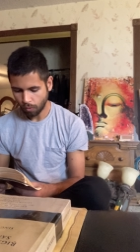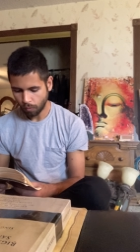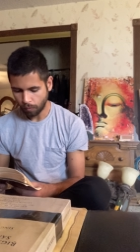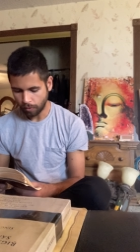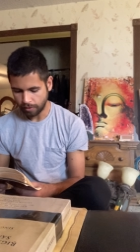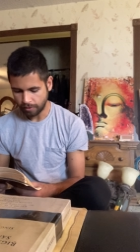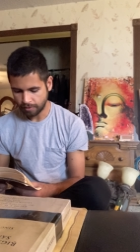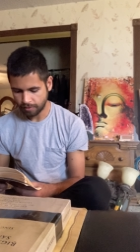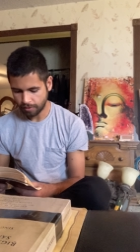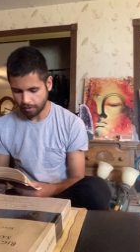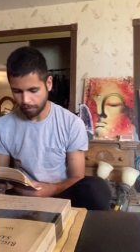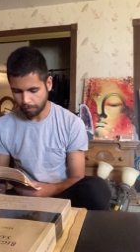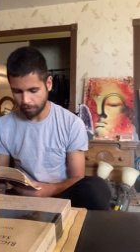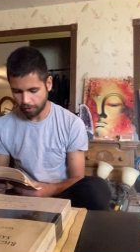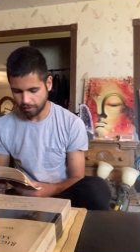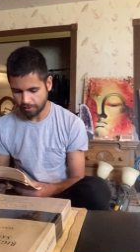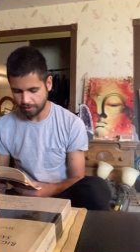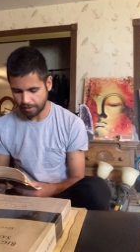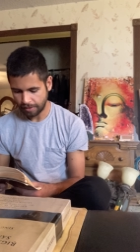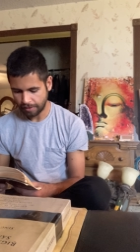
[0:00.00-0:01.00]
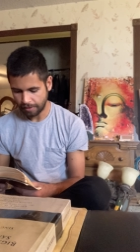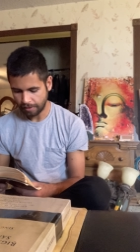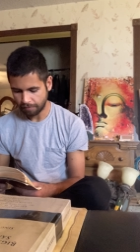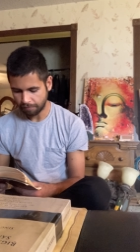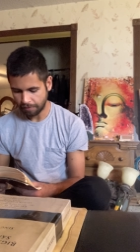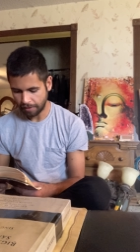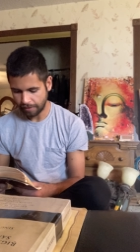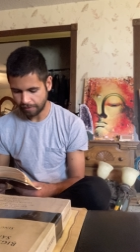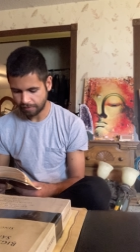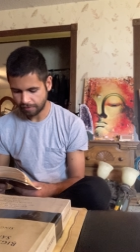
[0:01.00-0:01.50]
When some are seen
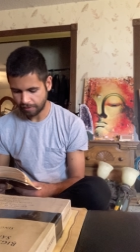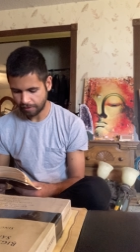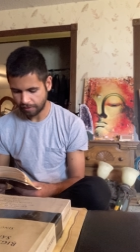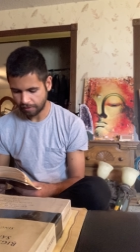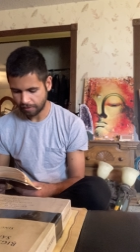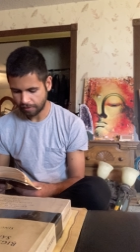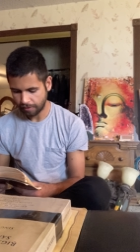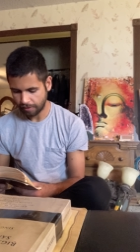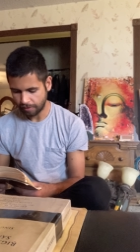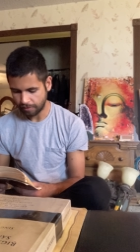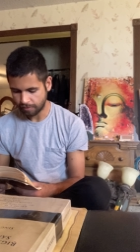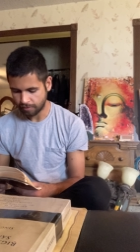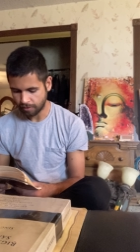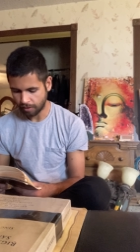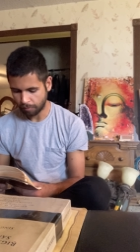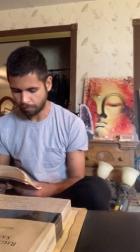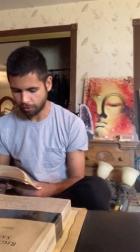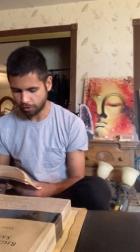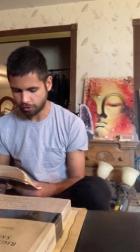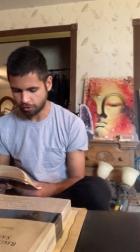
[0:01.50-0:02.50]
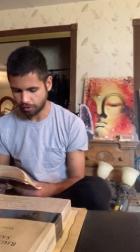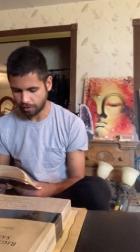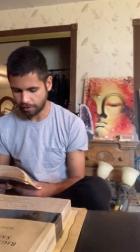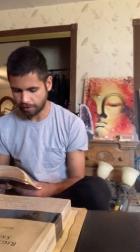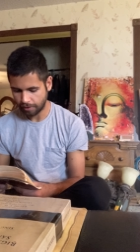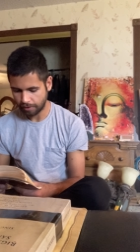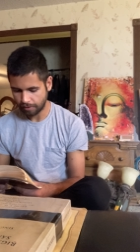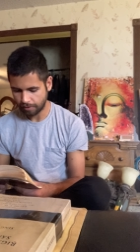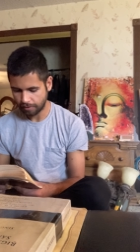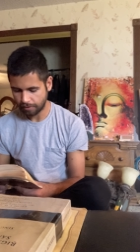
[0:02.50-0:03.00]
advancing and some
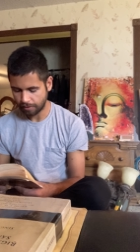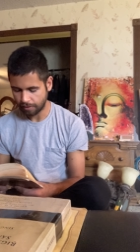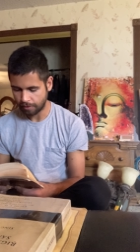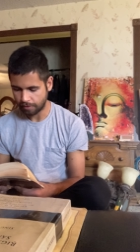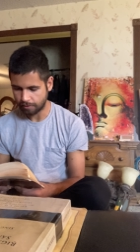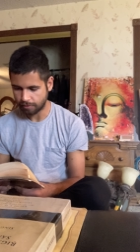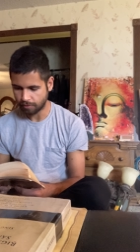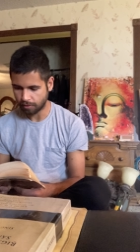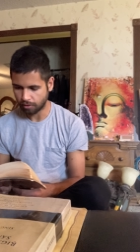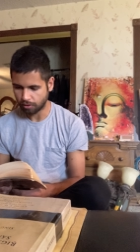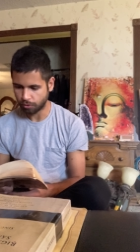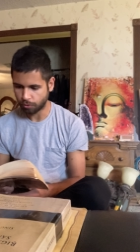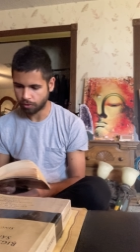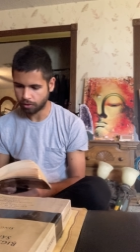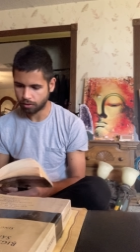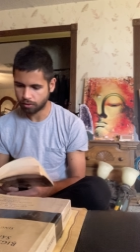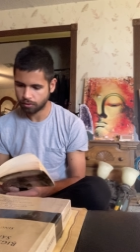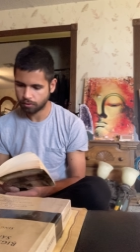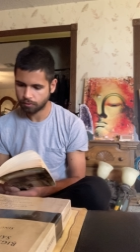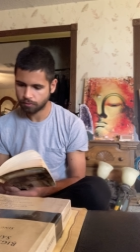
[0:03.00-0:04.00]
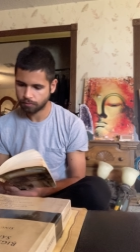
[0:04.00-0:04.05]
retreating, it is a lure.